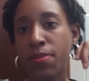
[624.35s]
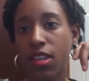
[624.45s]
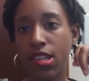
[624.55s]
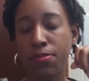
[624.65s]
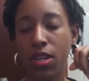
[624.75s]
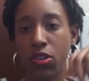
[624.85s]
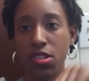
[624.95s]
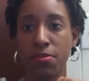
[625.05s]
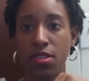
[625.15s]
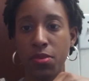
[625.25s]
because my
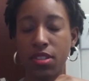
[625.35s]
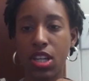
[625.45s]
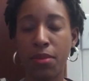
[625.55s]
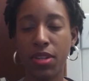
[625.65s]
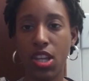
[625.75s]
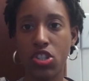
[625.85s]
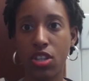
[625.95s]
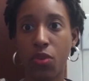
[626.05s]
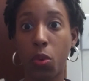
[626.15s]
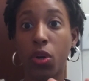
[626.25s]
Christmas was a combination
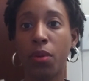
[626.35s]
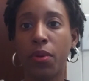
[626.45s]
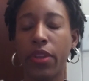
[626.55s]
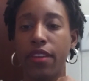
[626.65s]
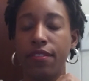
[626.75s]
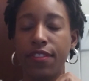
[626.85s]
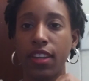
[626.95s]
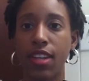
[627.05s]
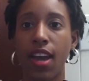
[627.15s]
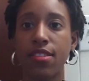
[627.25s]
of horrible and
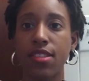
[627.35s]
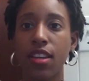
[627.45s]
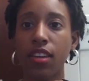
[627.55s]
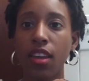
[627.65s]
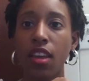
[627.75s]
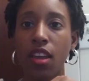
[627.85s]
fantastic.